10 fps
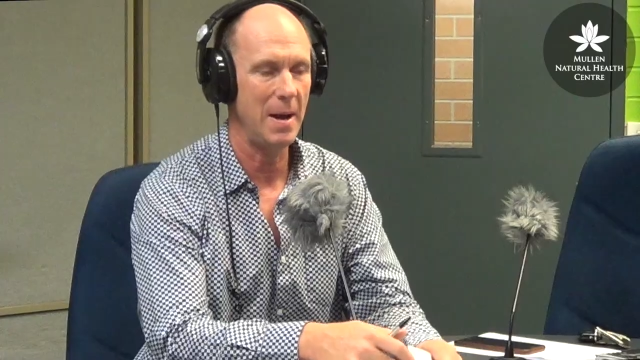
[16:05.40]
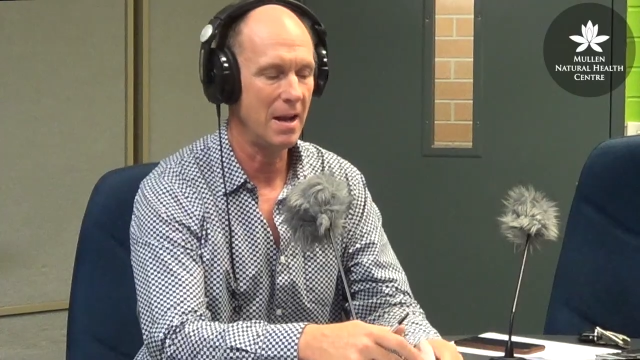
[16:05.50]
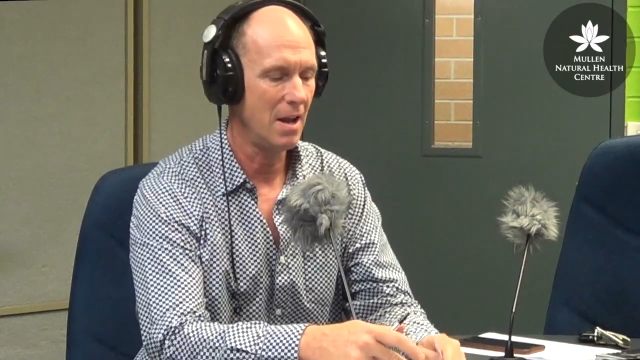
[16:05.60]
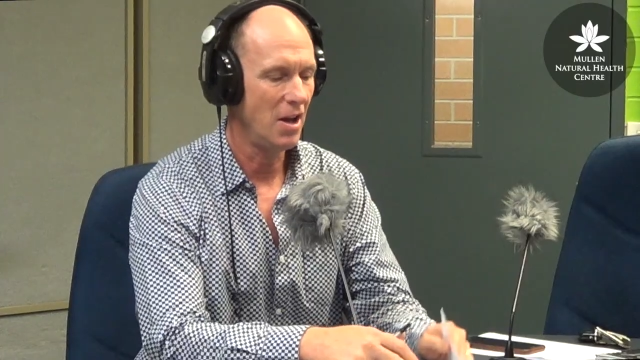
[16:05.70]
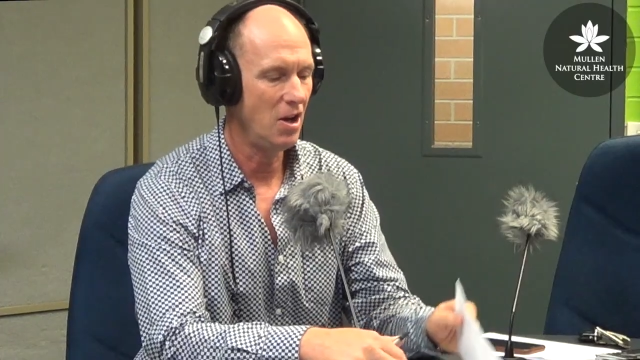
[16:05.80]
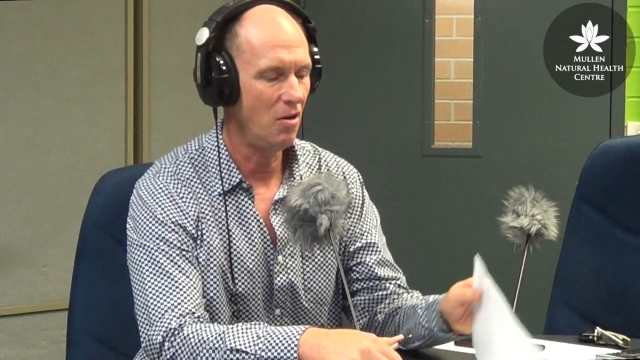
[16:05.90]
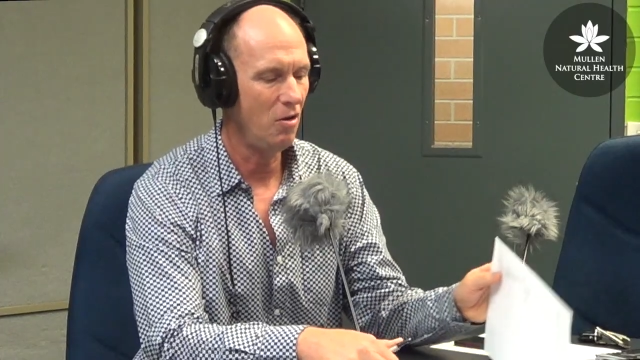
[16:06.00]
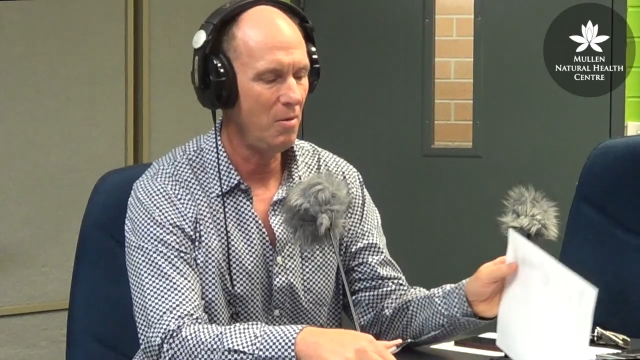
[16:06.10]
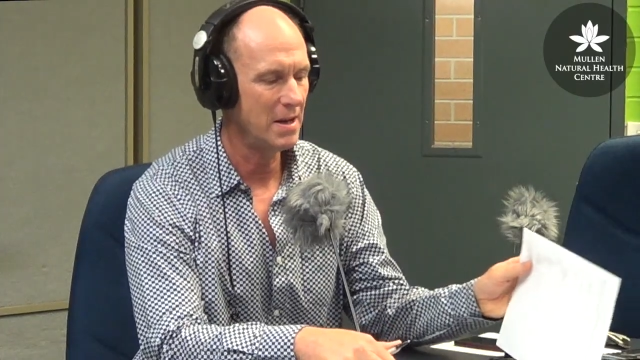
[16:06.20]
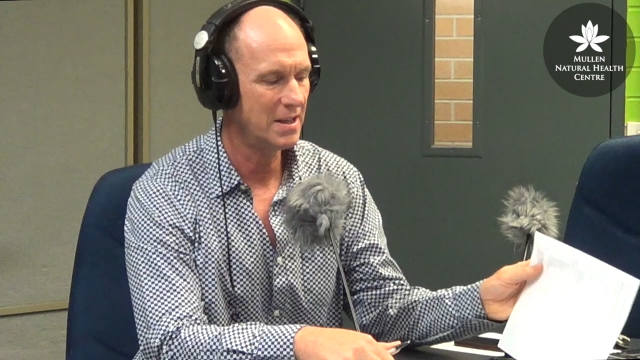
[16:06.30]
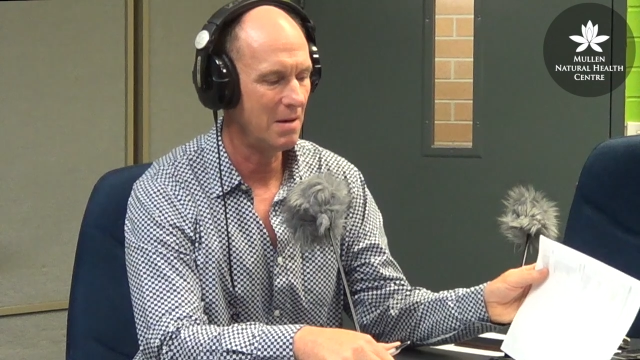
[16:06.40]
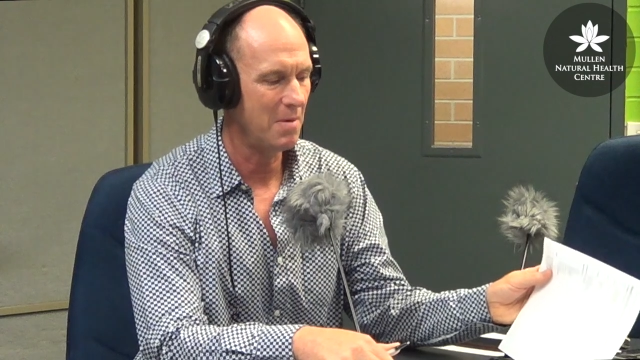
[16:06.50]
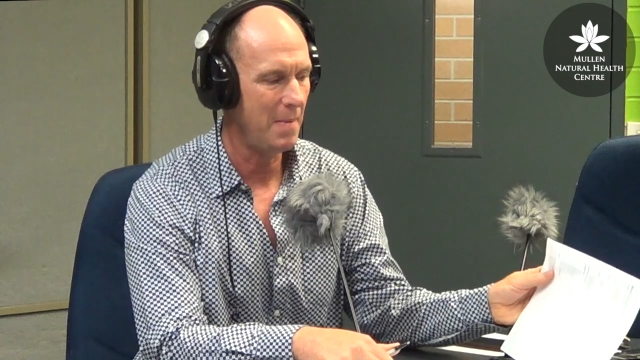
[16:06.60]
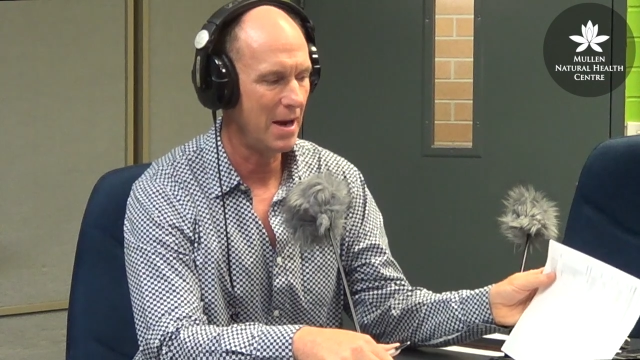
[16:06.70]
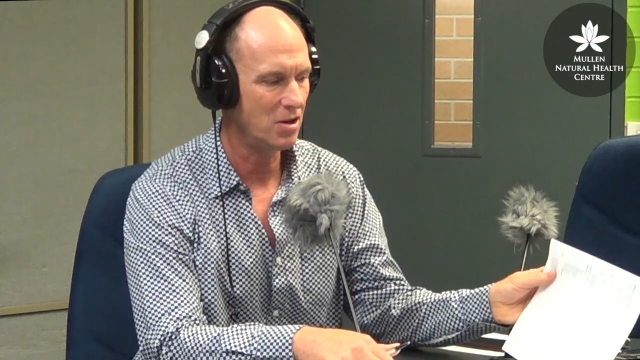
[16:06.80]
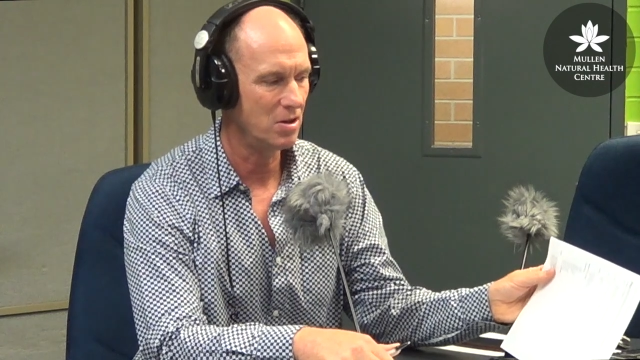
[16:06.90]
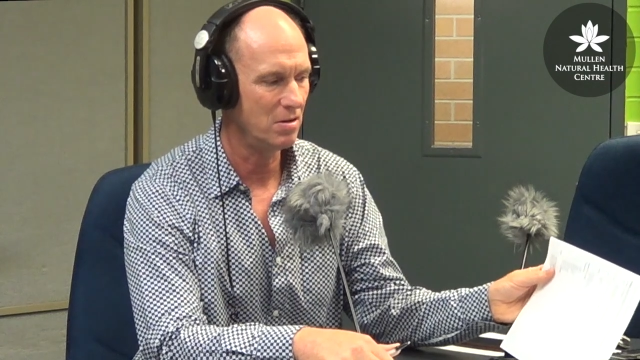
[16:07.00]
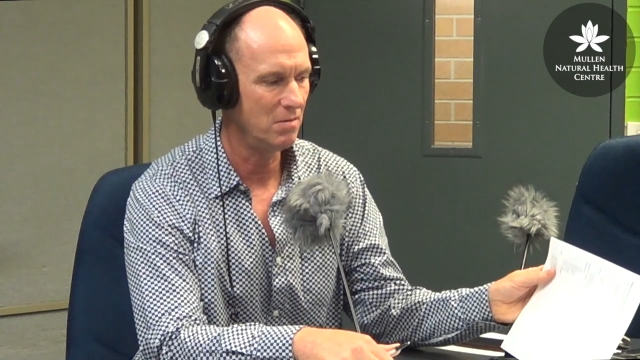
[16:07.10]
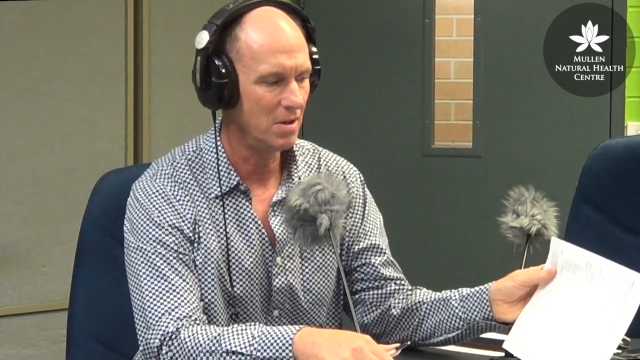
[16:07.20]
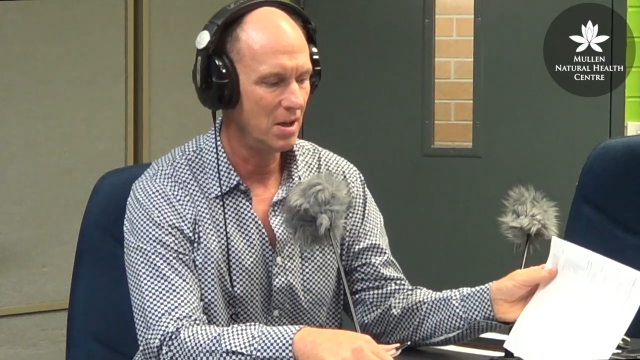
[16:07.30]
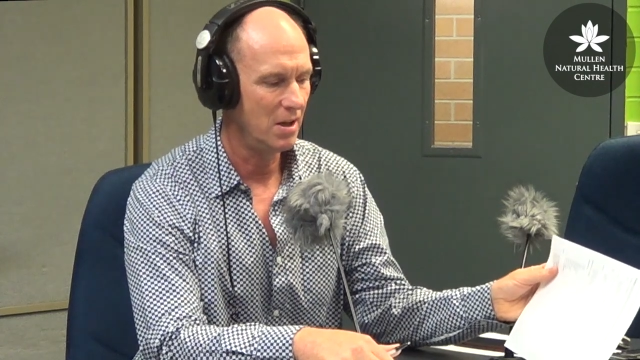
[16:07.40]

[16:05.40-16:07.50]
But, always coming back to,